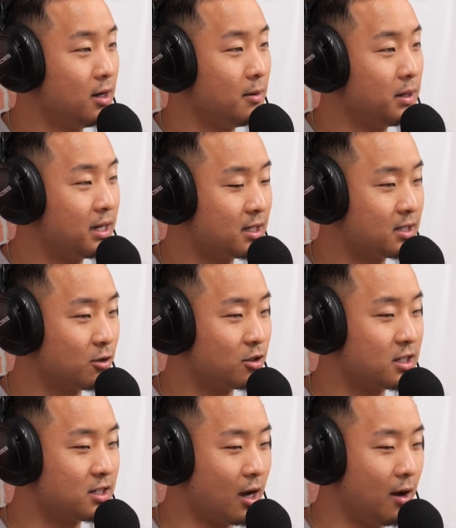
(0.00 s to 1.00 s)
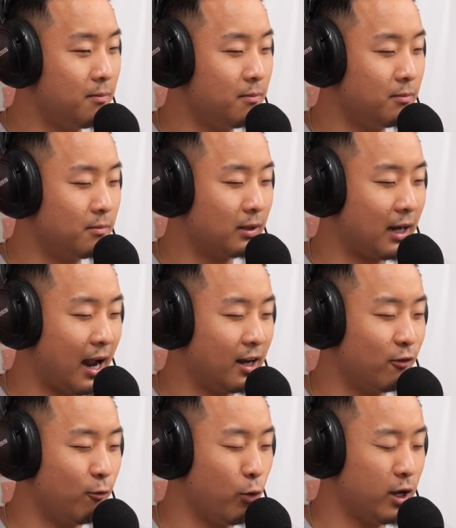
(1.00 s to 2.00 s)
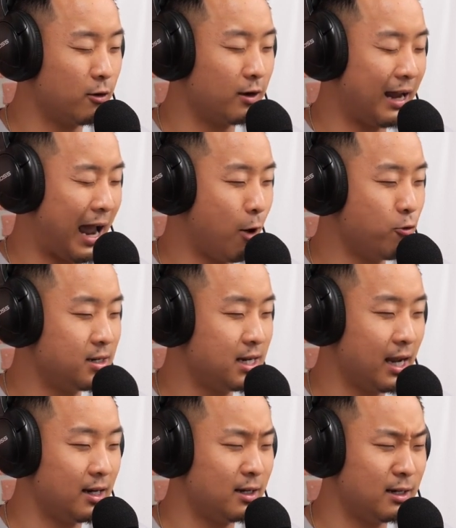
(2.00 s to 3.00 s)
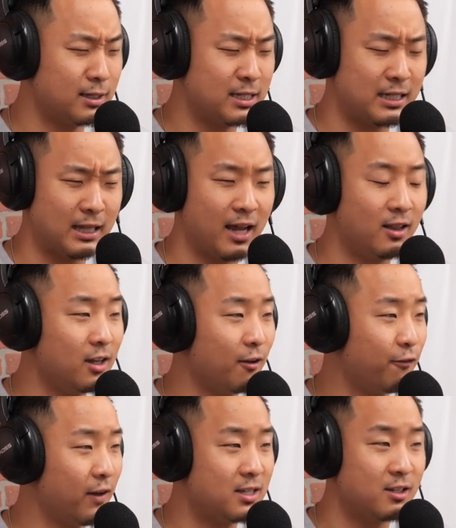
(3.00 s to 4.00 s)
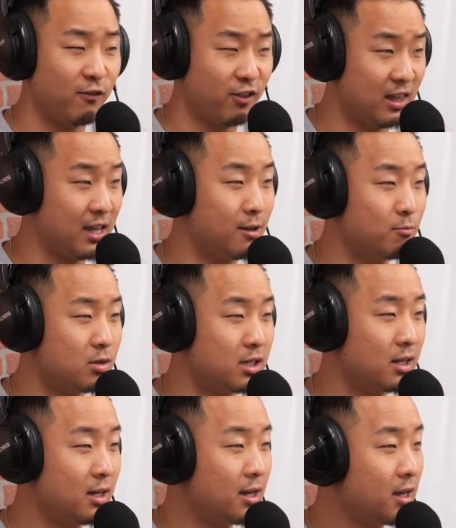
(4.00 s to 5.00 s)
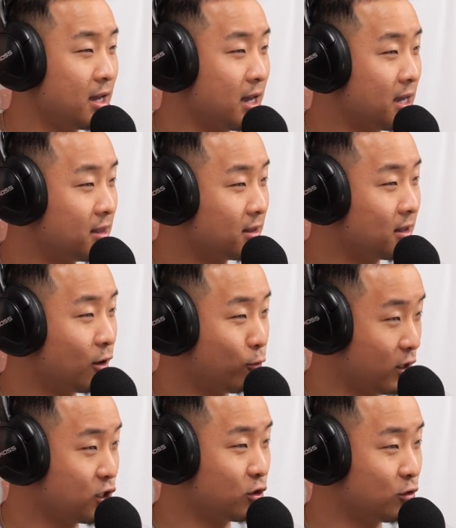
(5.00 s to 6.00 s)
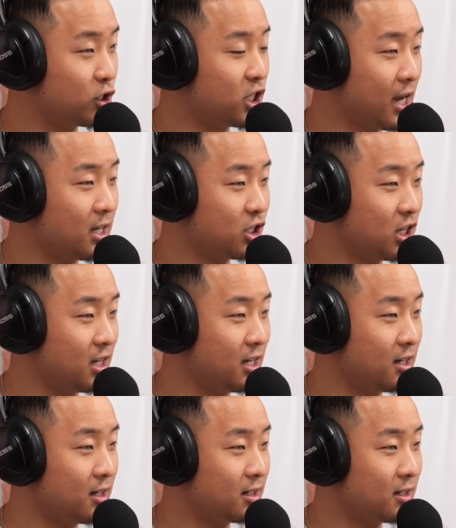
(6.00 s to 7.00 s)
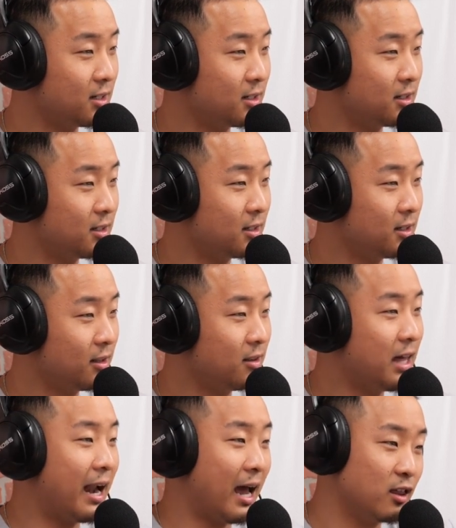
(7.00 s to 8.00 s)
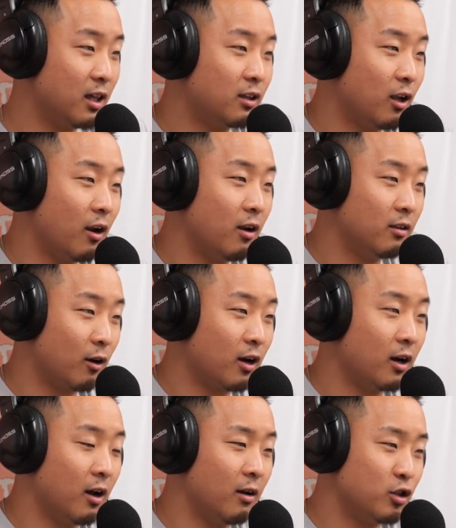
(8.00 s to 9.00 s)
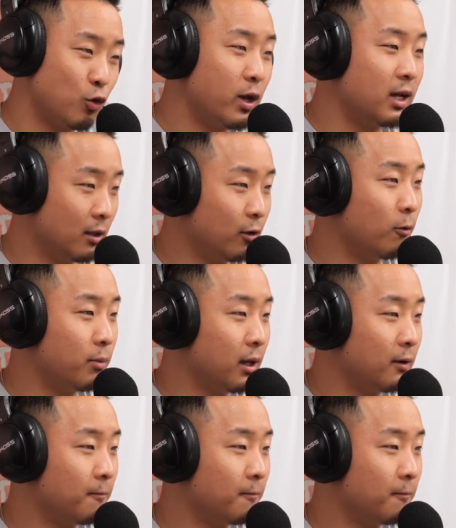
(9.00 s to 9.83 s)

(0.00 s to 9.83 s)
because there's some kind of weird and outdated and slightly offensive themes in the original Shang-Chi that I think they they're gonna tweak a little bit.